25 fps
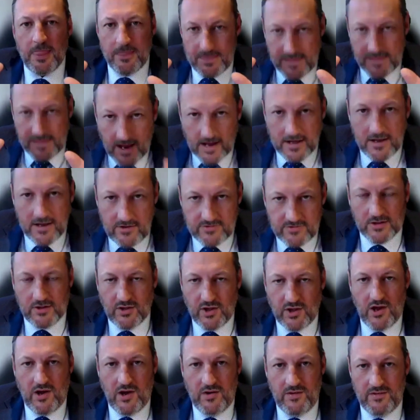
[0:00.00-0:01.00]
That is a
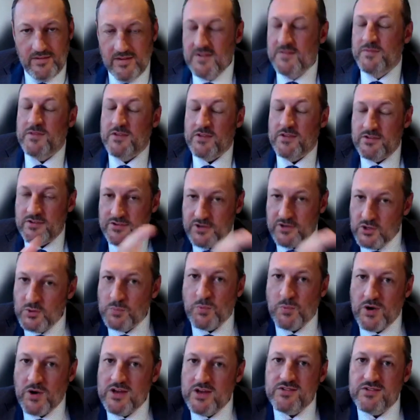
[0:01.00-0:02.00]
loan. Still
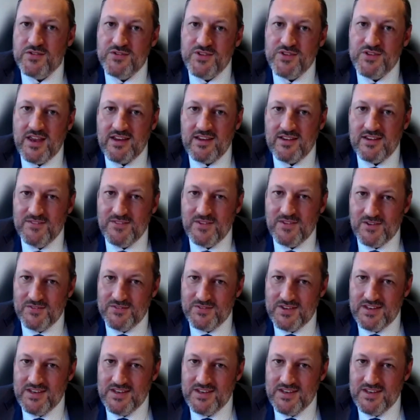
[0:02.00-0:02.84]
a breach of